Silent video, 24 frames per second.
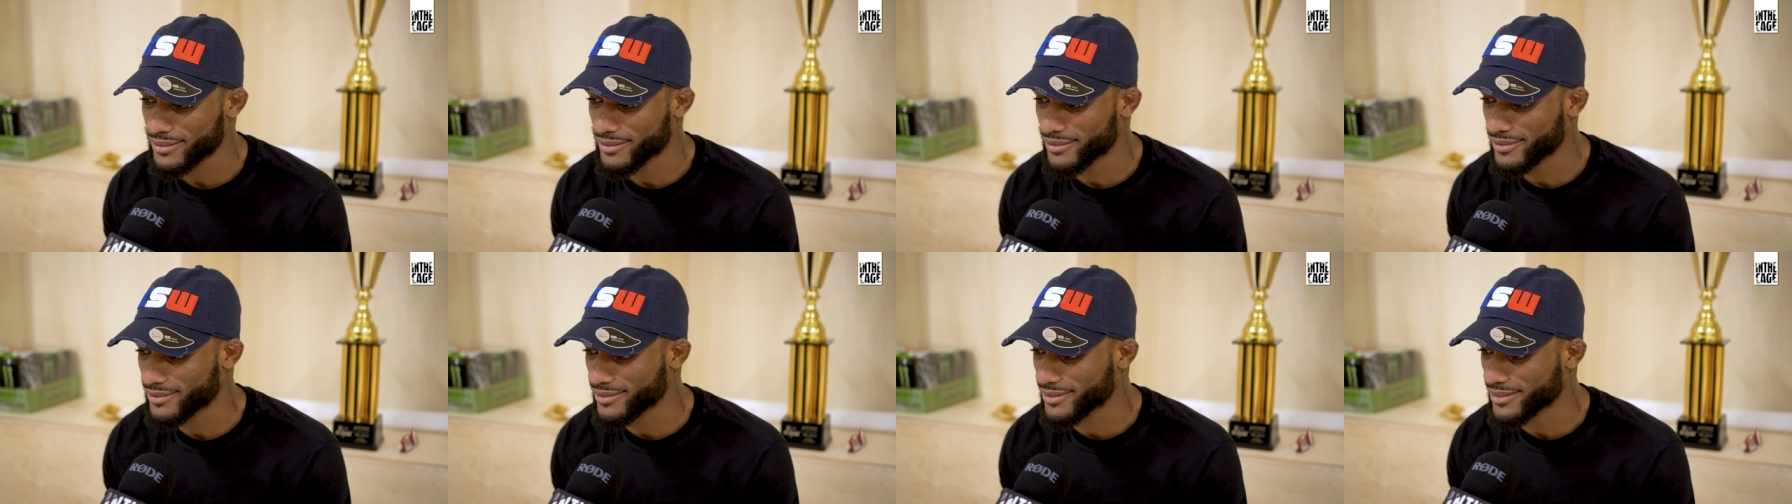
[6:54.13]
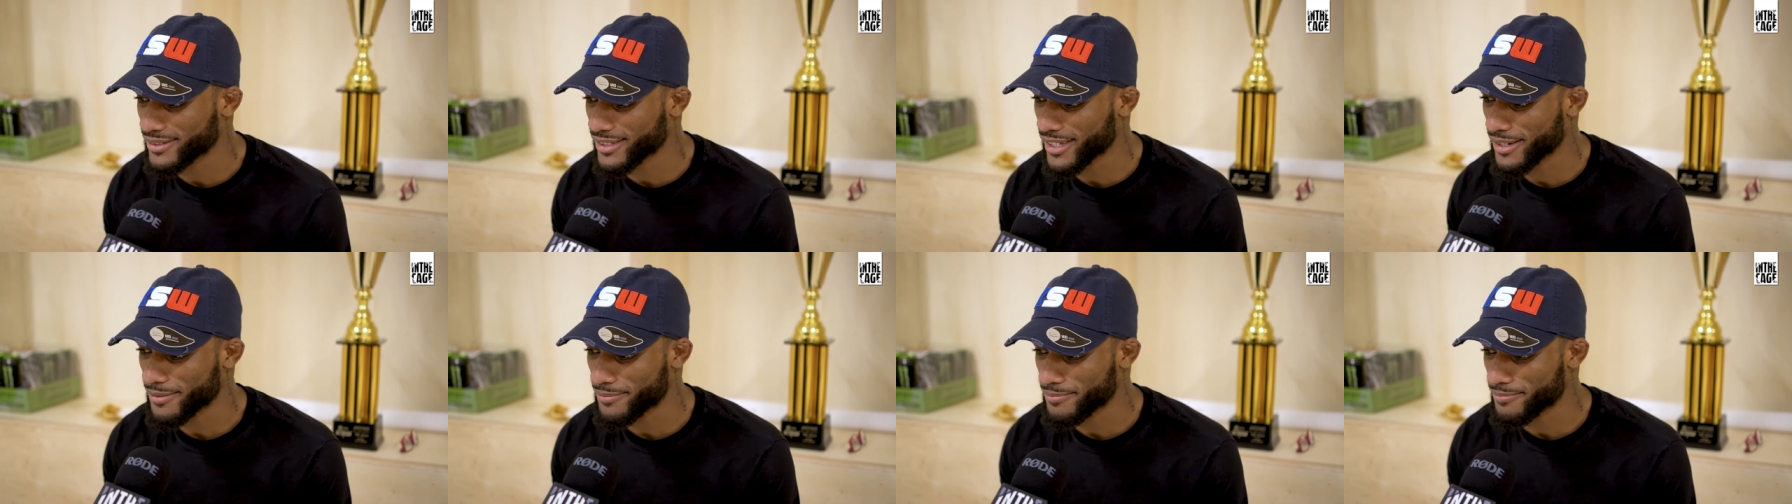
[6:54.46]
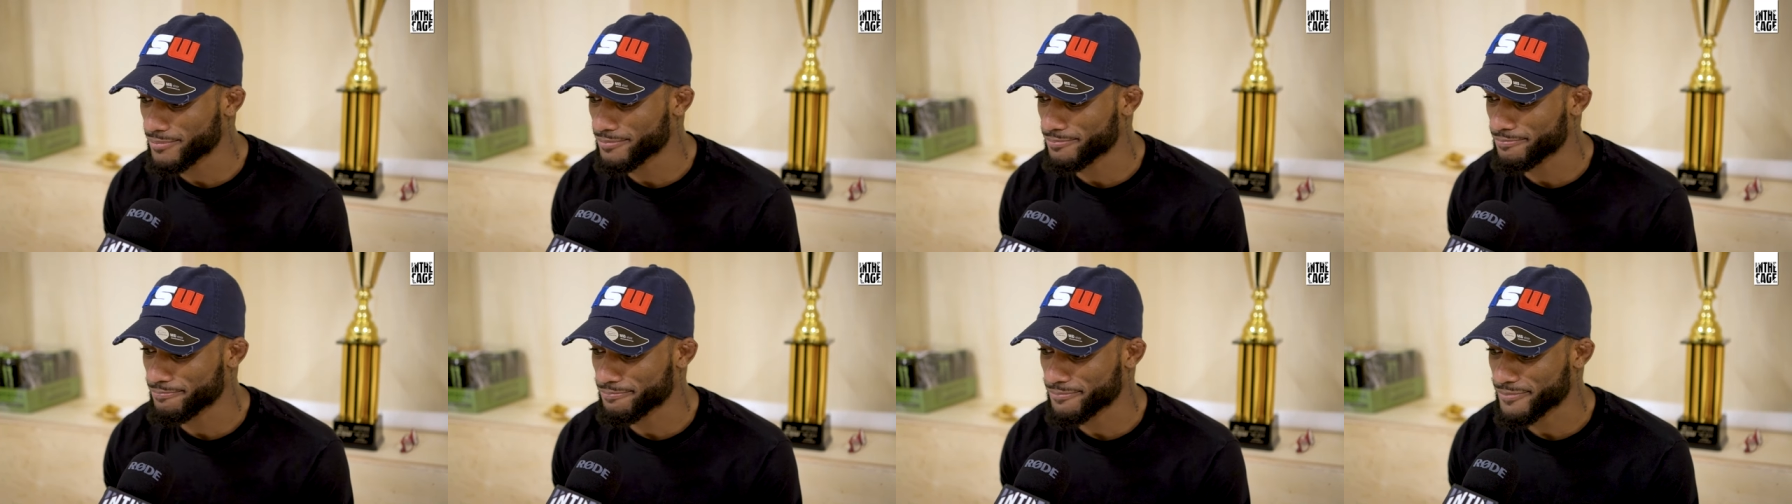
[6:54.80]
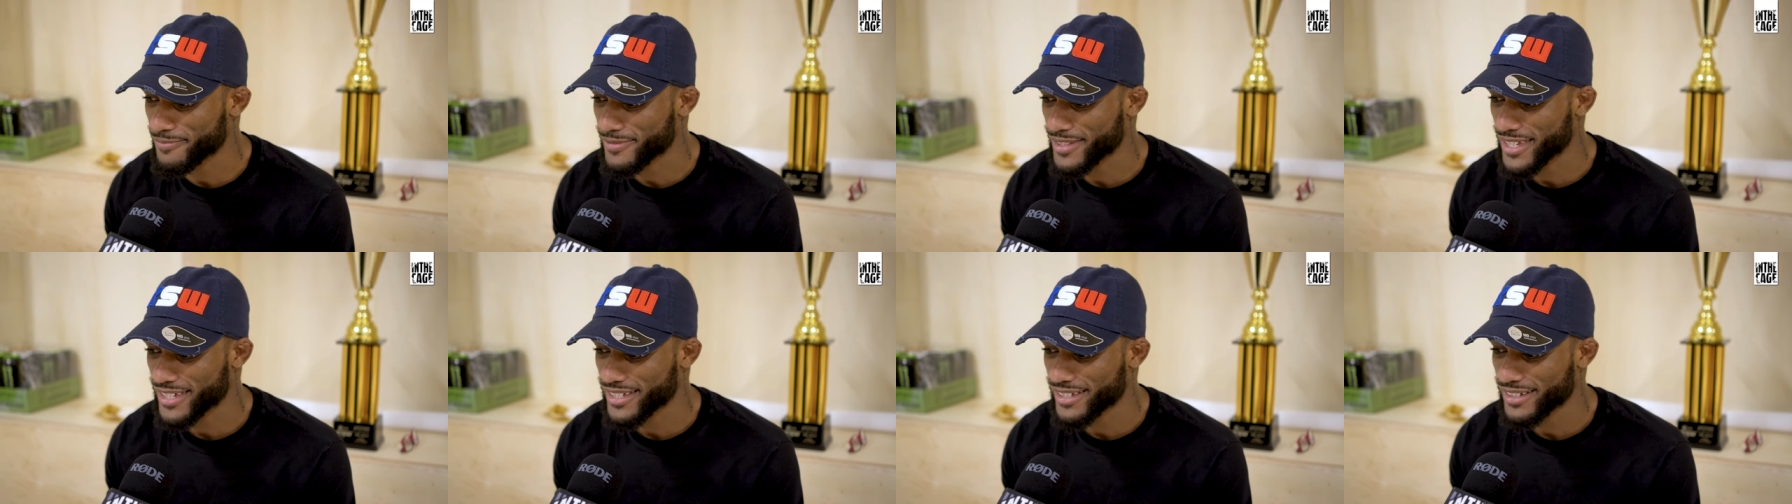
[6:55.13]
some
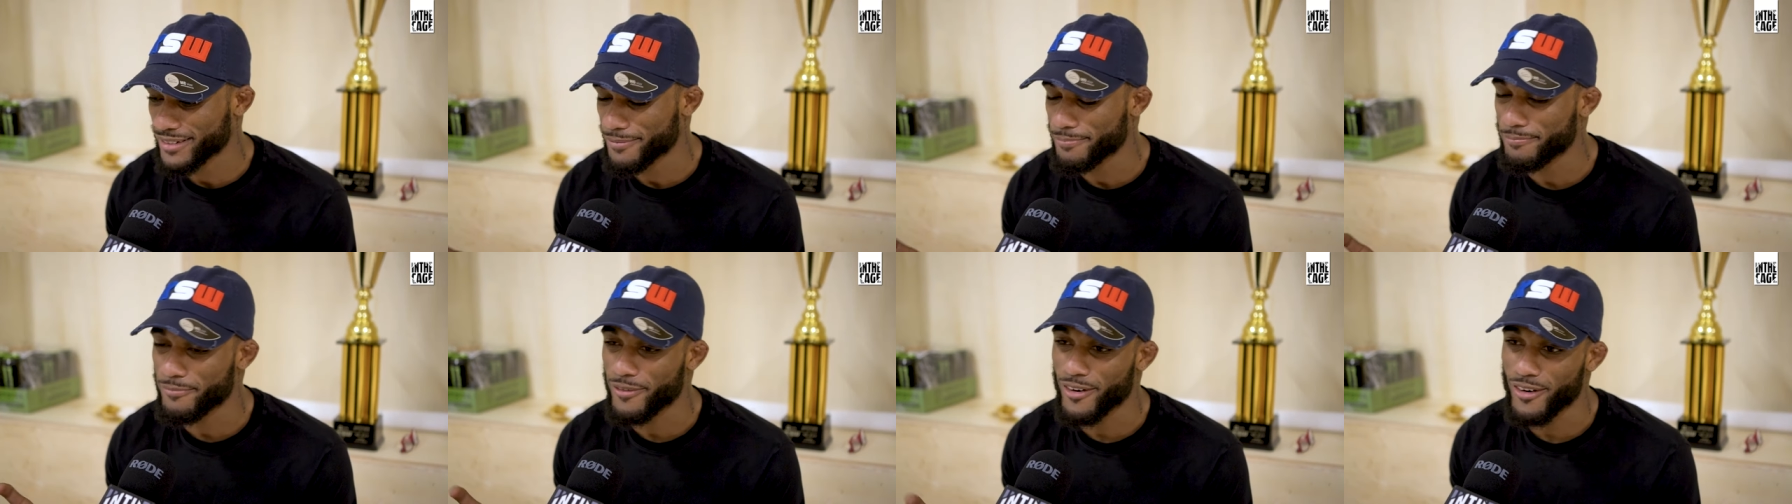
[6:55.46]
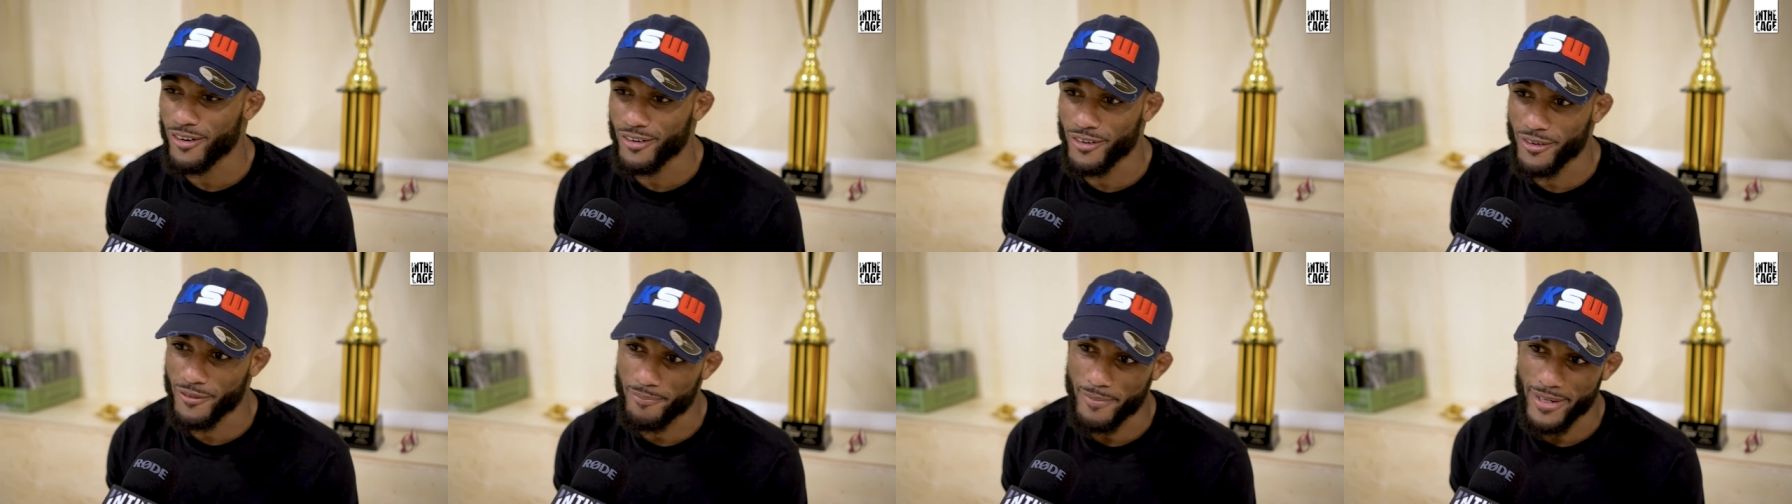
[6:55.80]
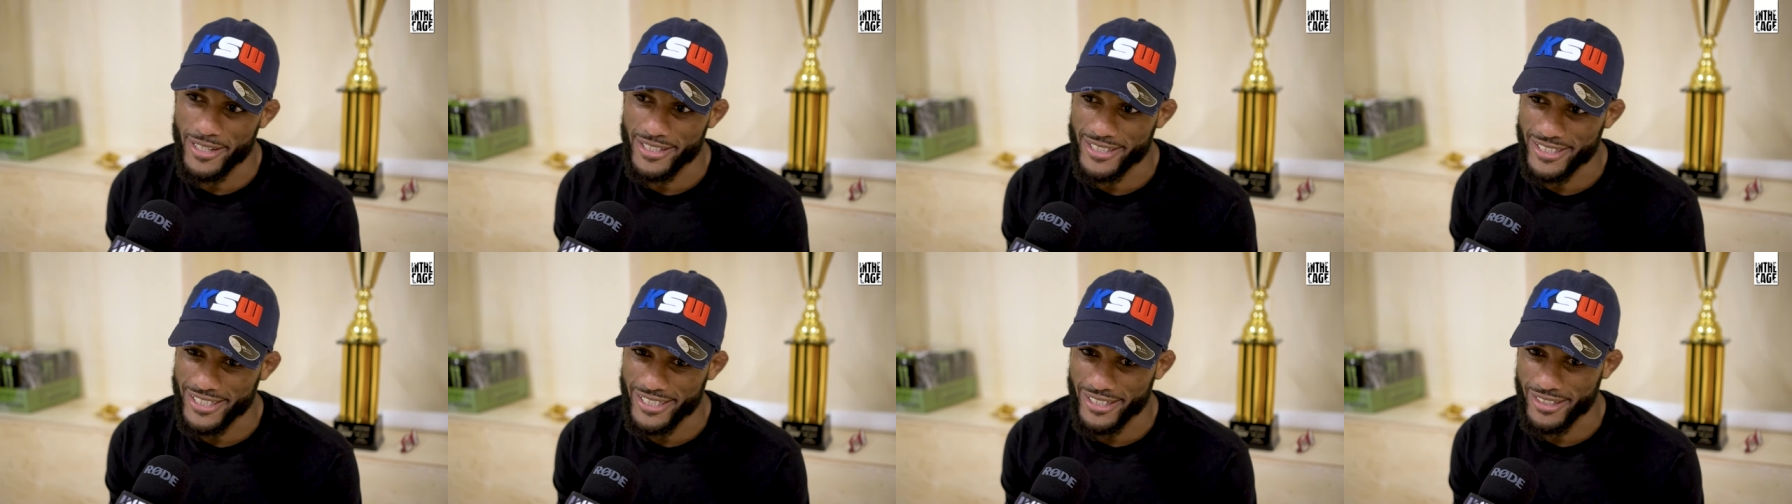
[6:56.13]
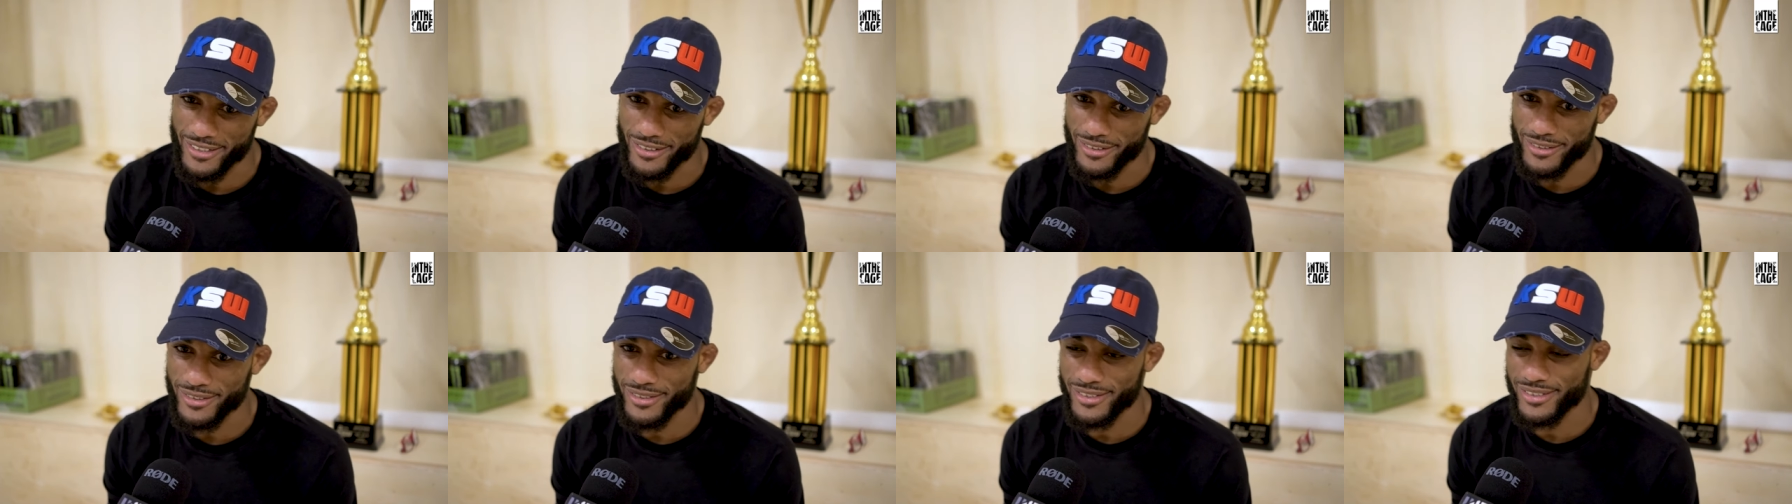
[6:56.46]
one of my
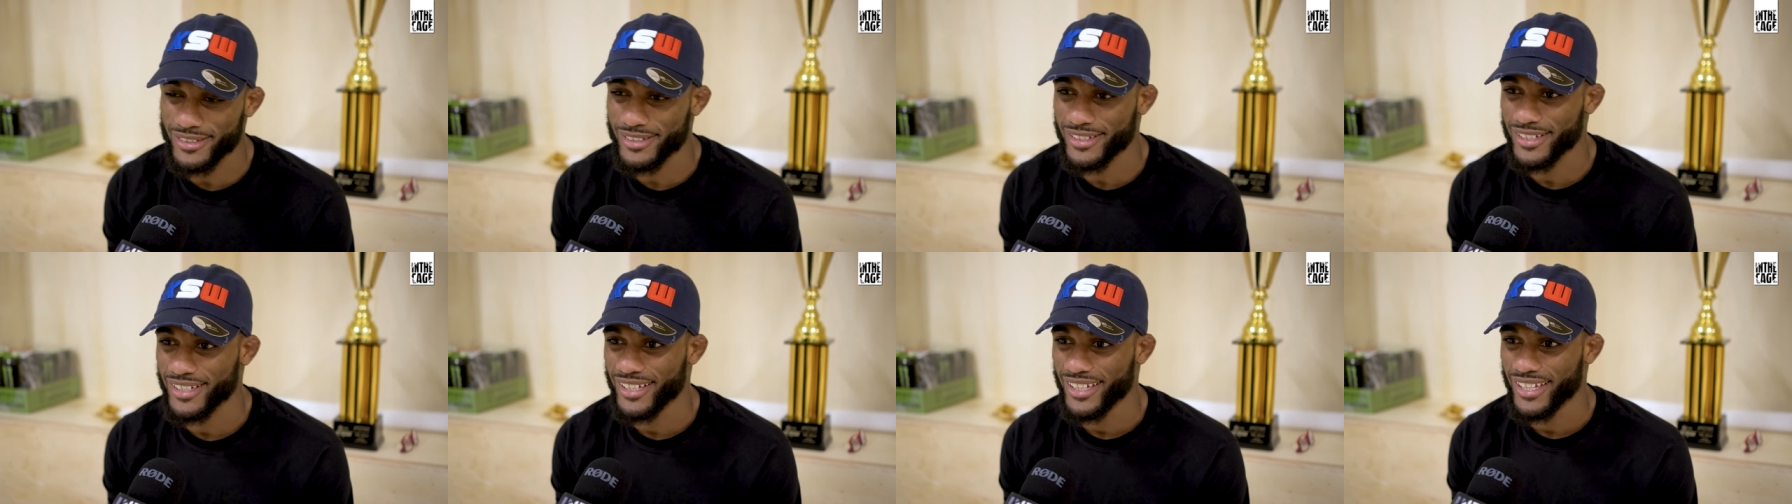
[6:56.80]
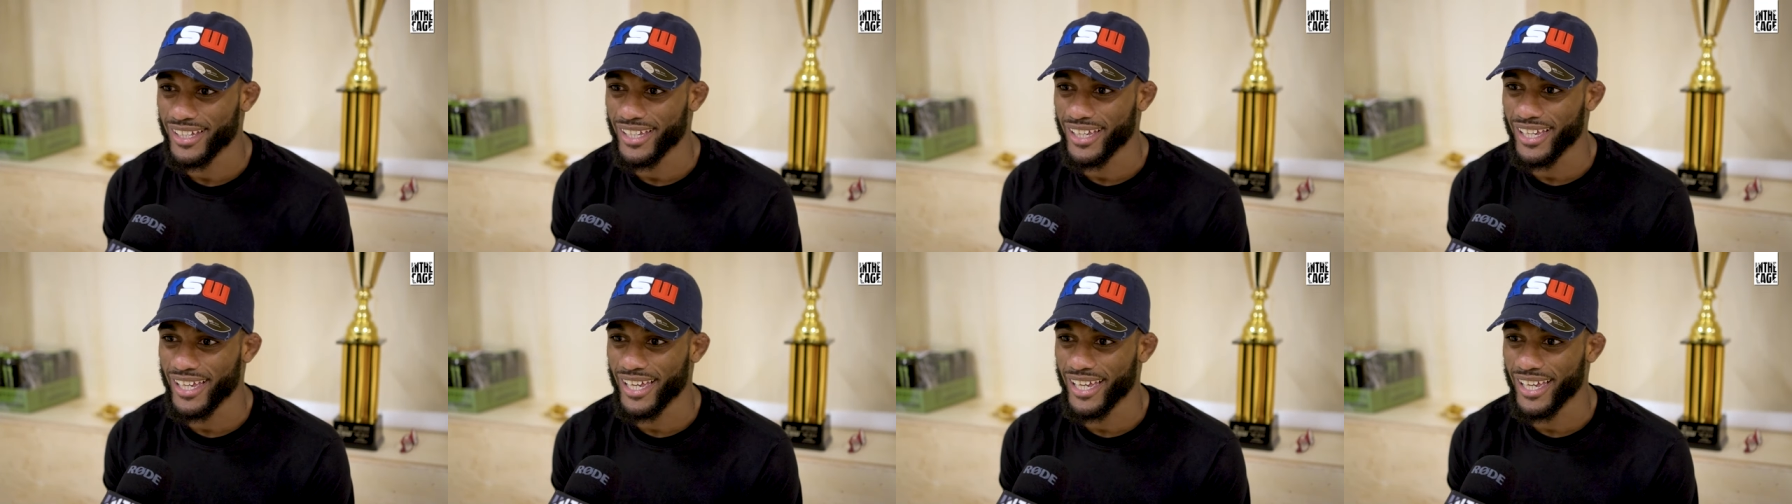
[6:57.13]
skills, mm-hmm.